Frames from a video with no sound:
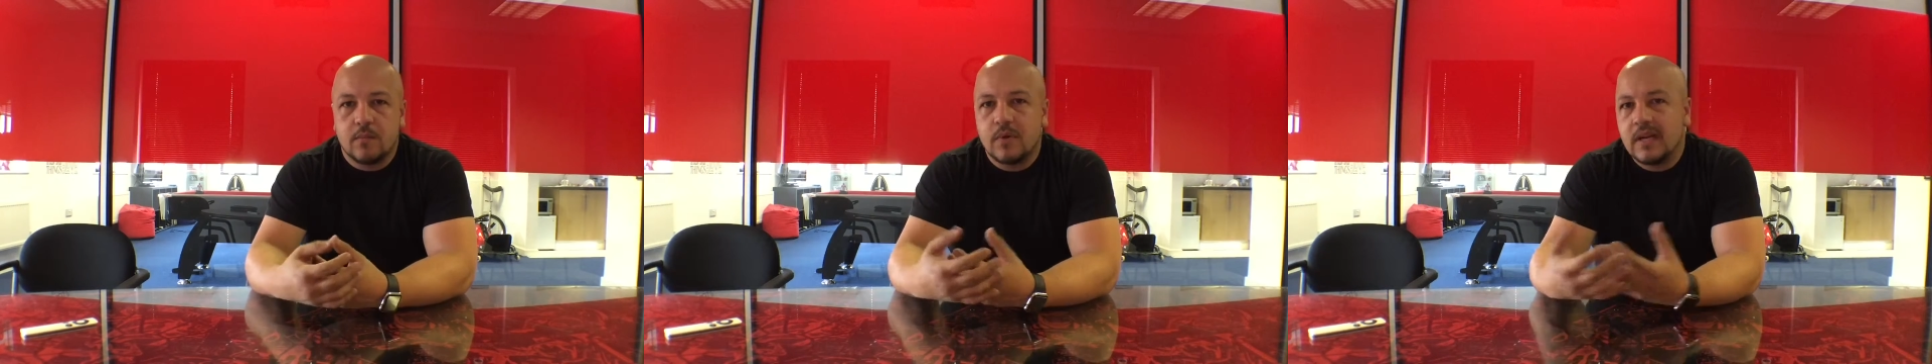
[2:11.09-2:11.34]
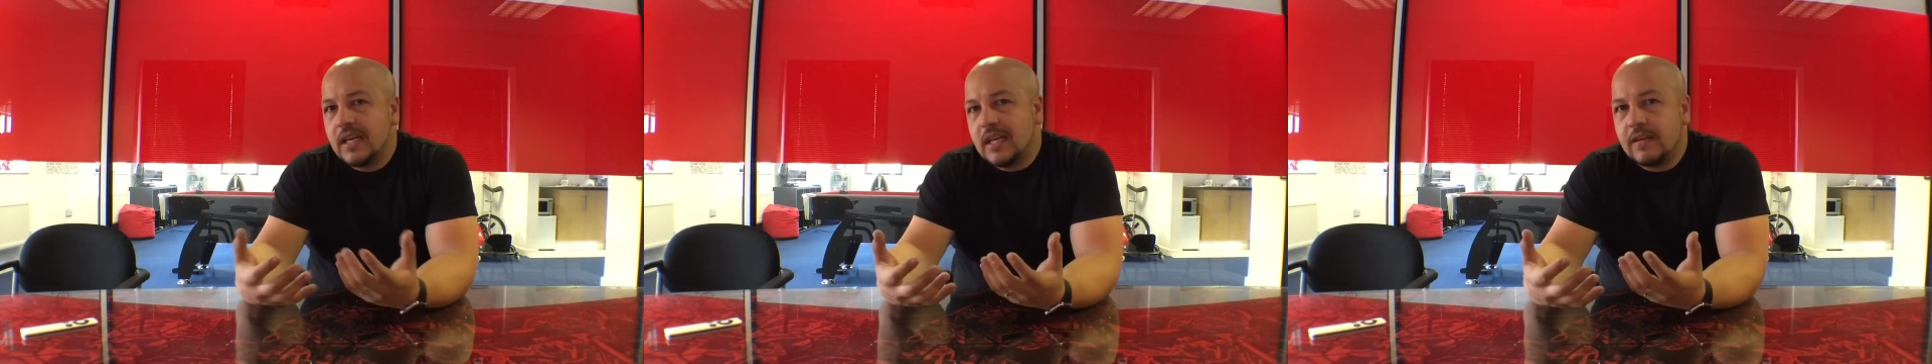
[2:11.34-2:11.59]

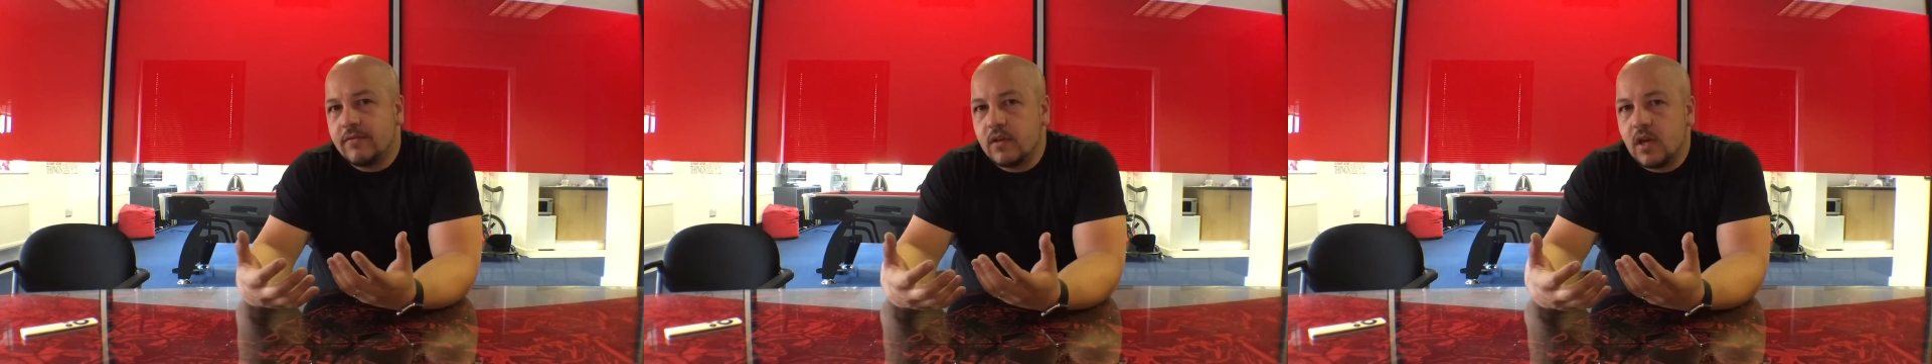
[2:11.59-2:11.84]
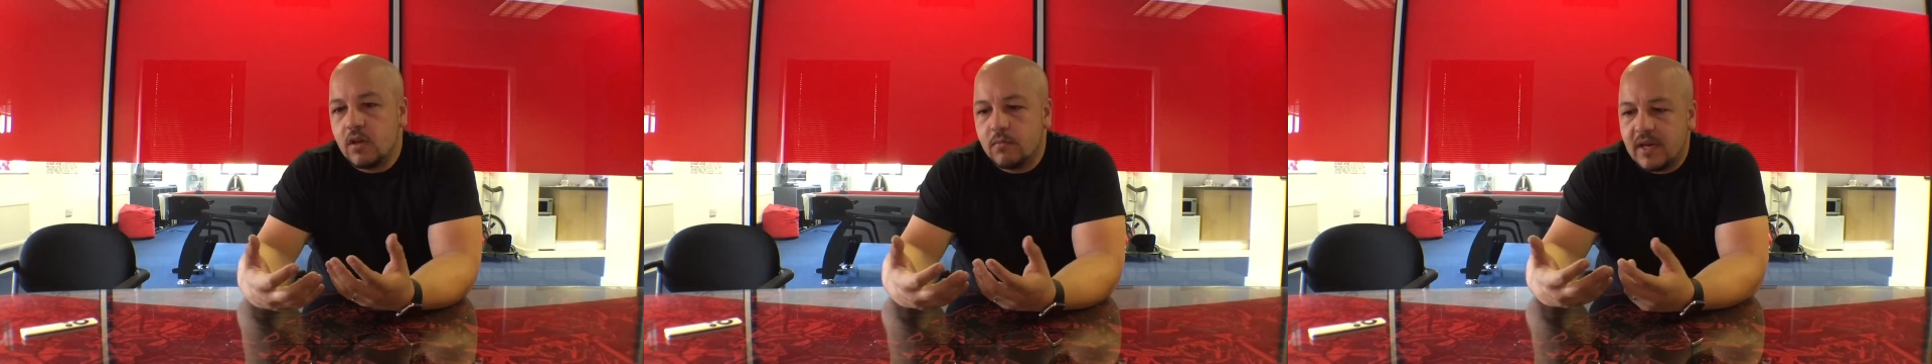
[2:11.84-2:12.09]
completely
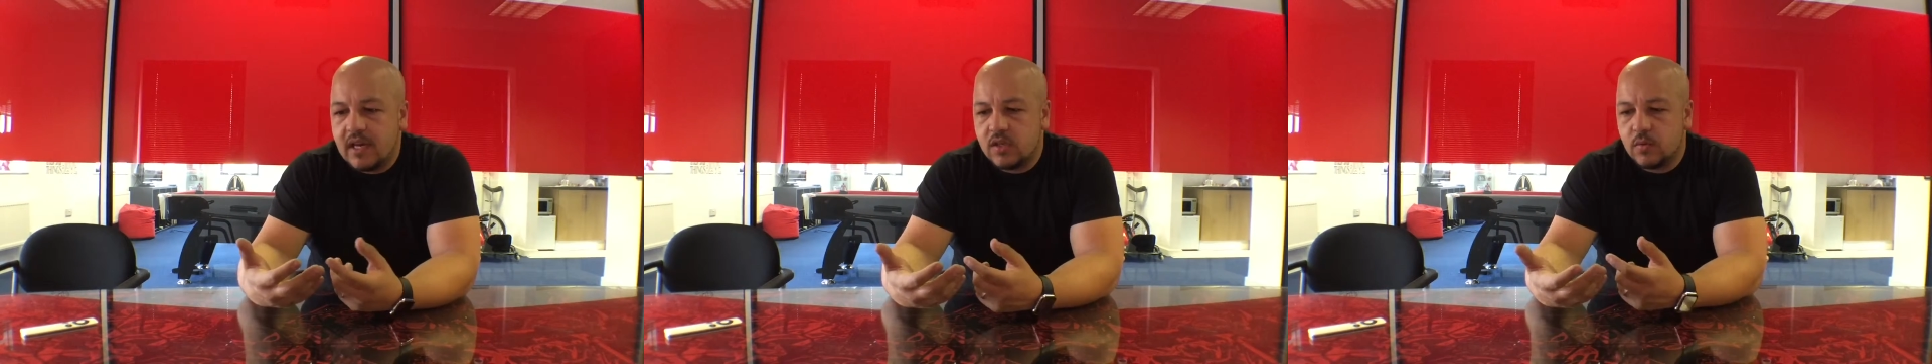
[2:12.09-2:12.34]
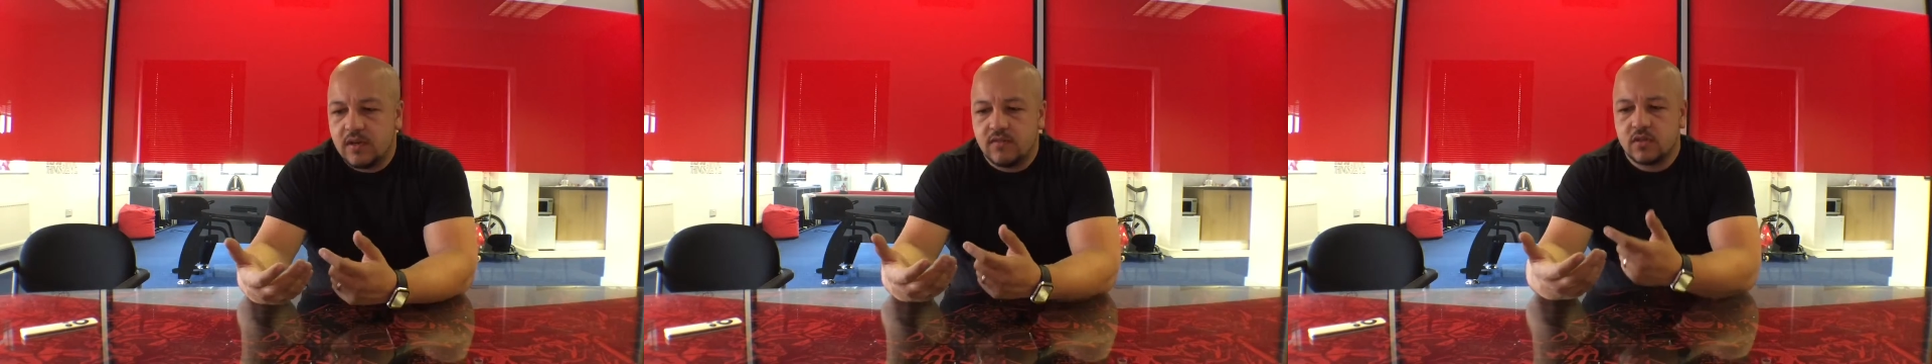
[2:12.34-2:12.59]
different
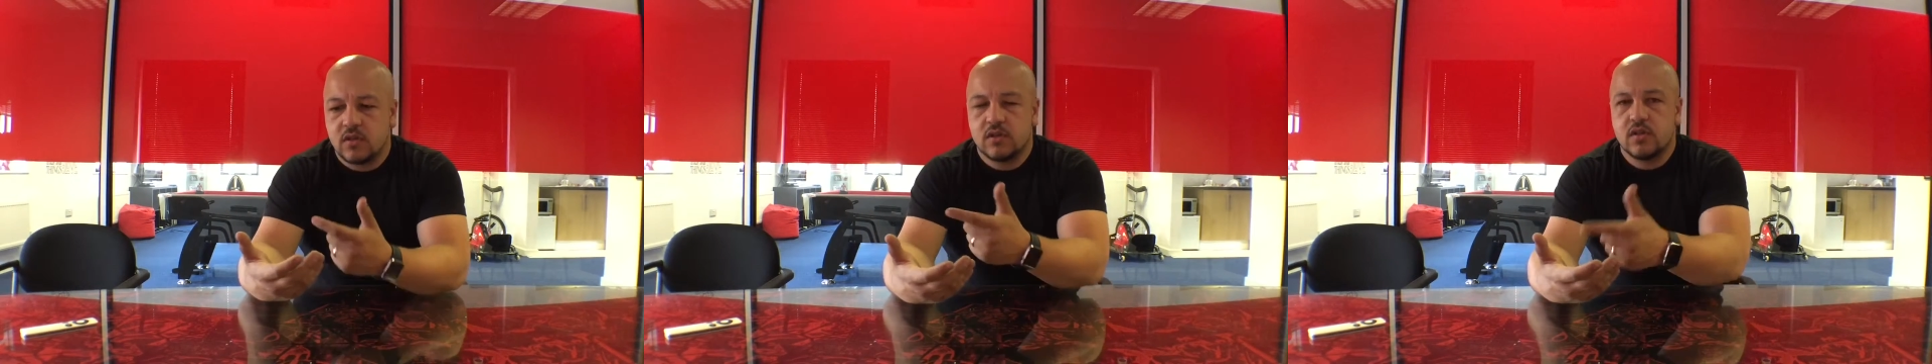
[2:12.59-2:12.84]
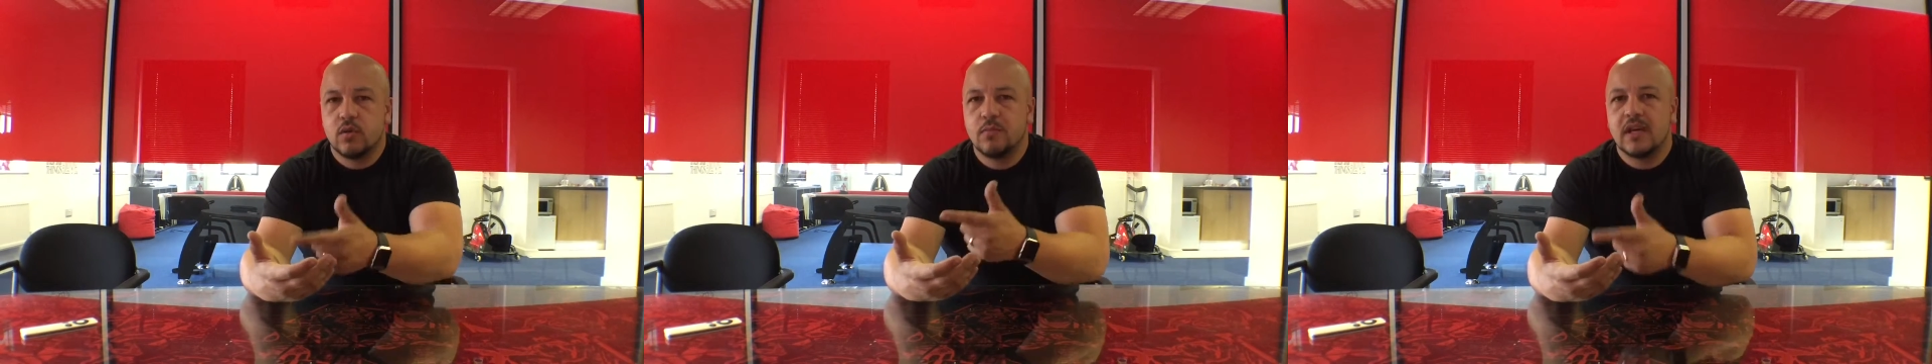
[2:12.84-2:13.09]
homepage where you've just
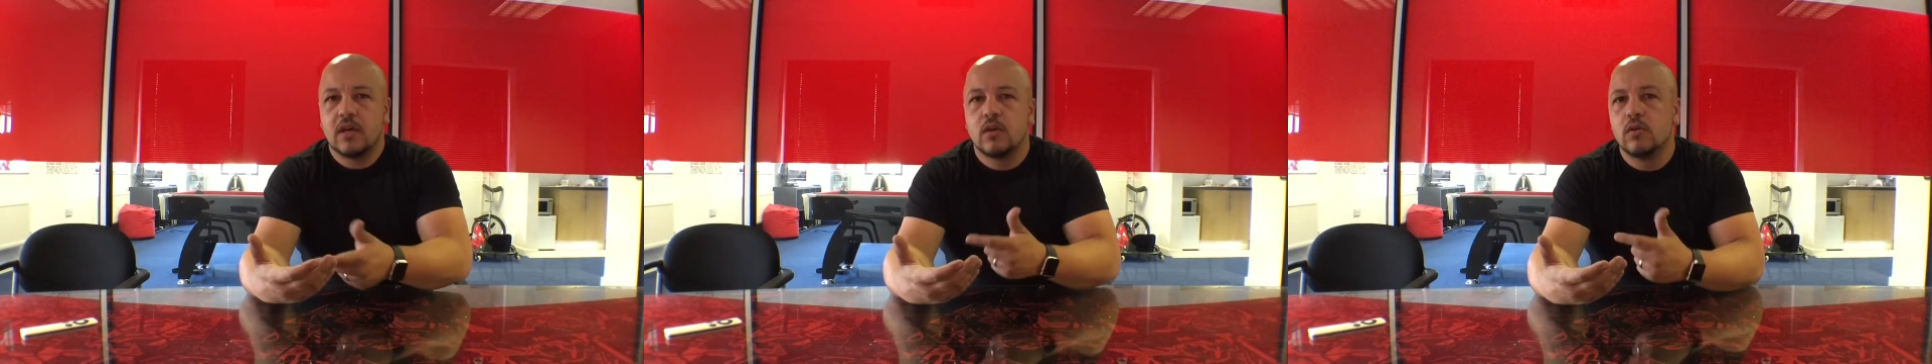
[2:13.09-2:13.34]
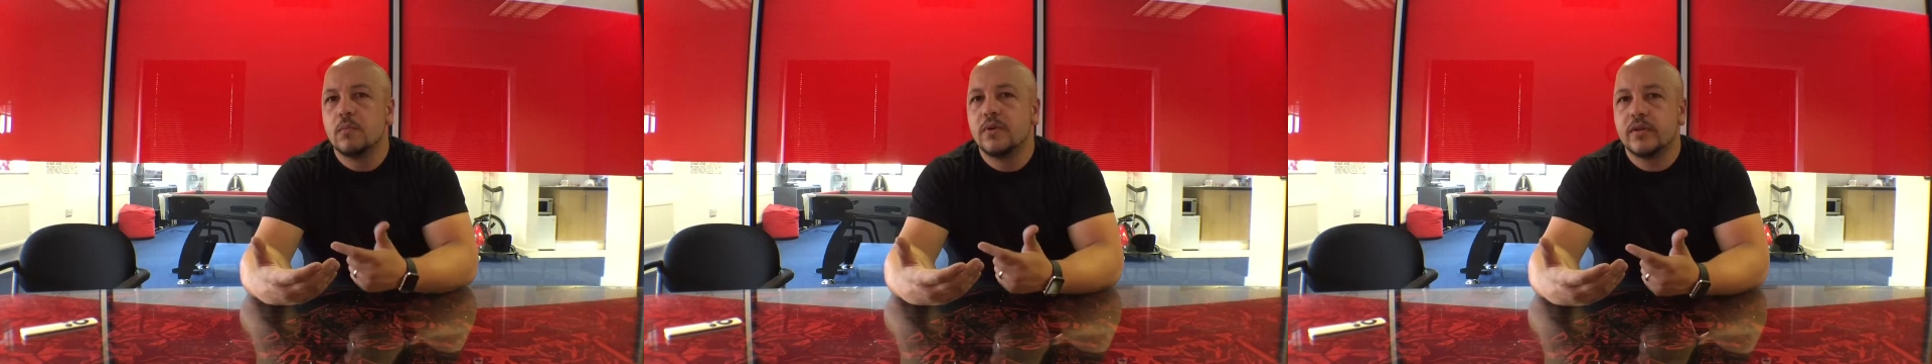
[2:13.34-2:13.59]
got two big
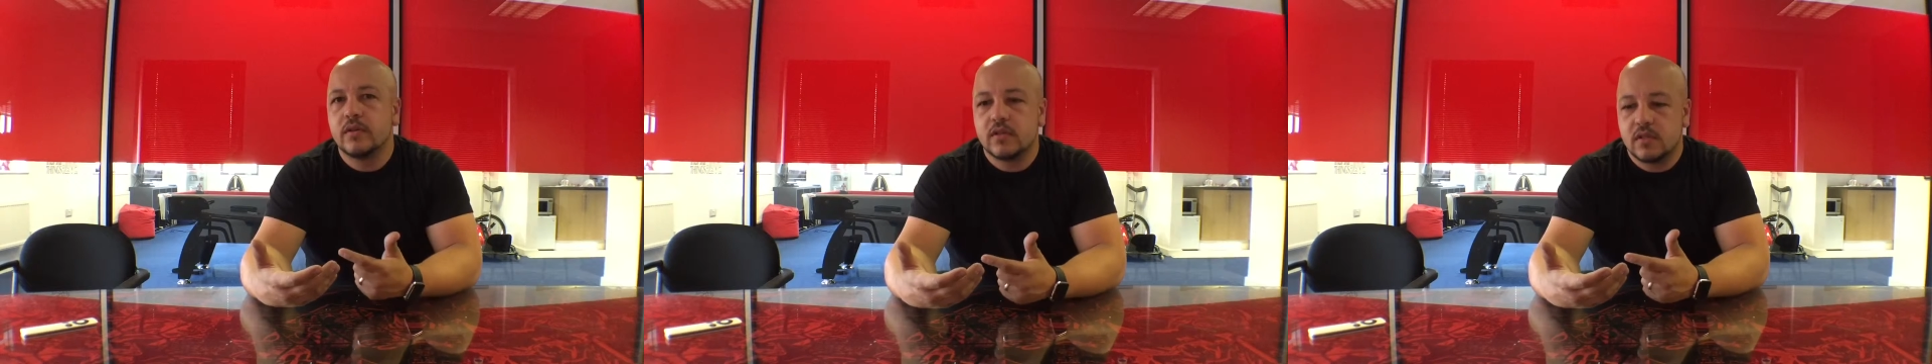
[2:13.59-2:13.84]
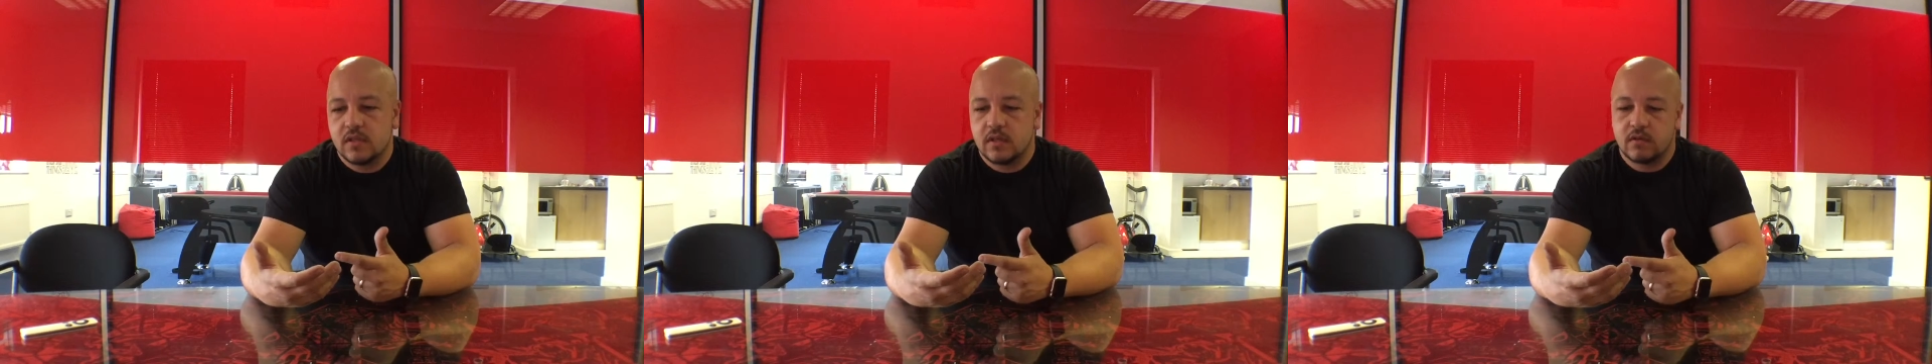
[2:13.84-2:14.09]
call
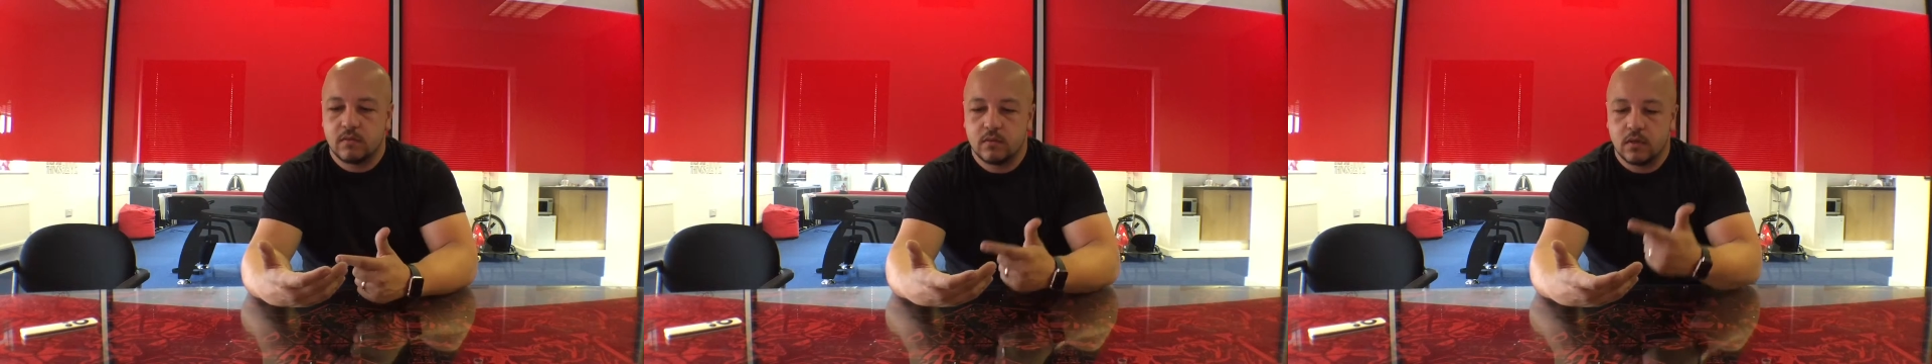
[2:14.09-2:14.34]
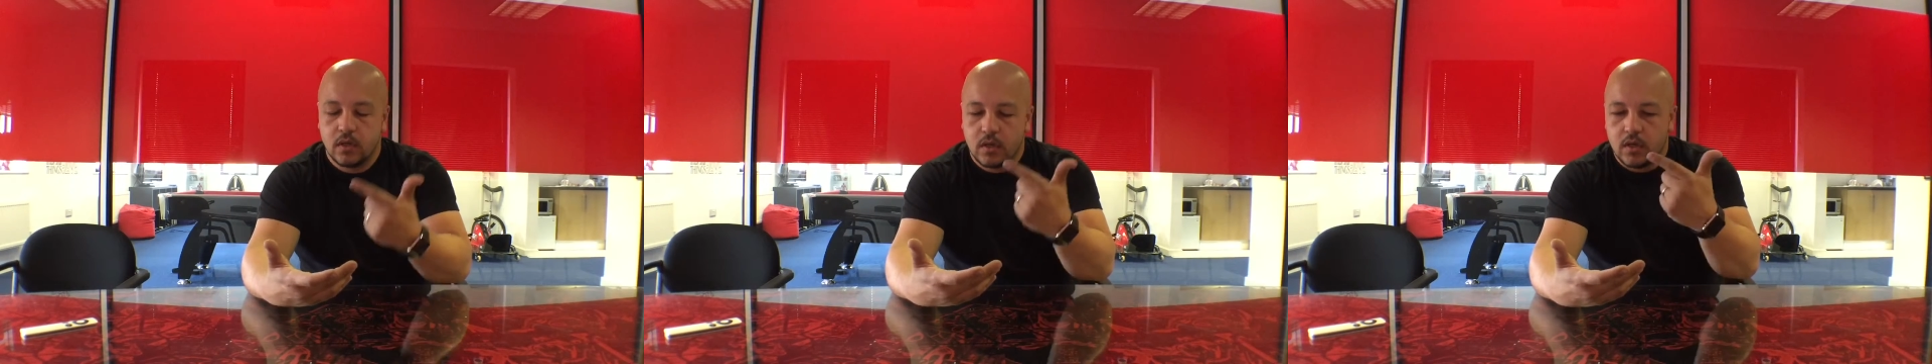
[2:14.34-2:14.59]
buttons that
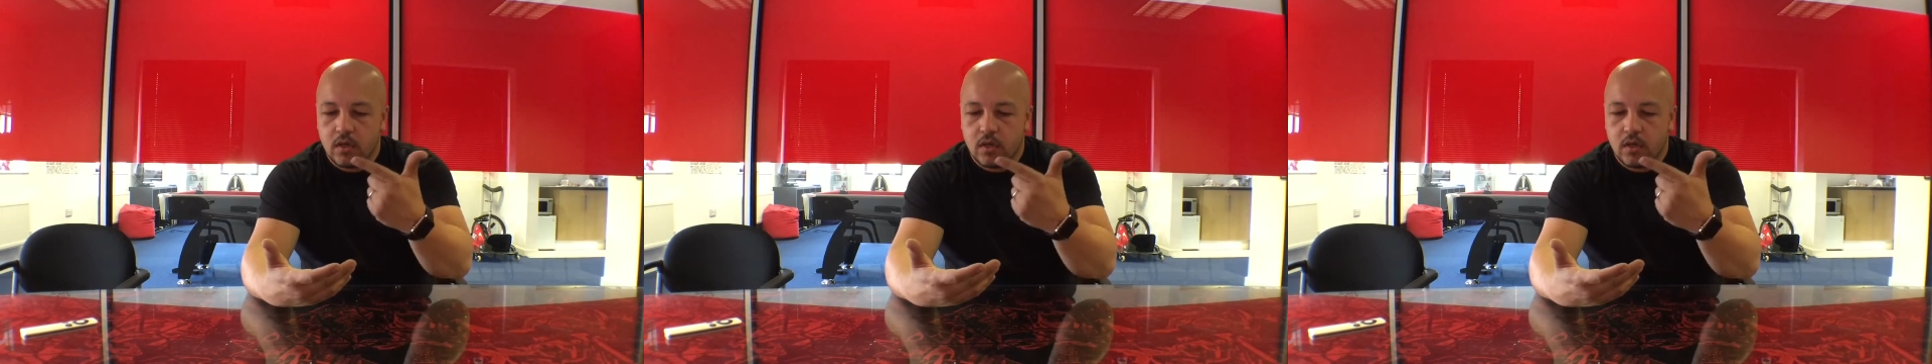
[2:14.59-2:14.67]
will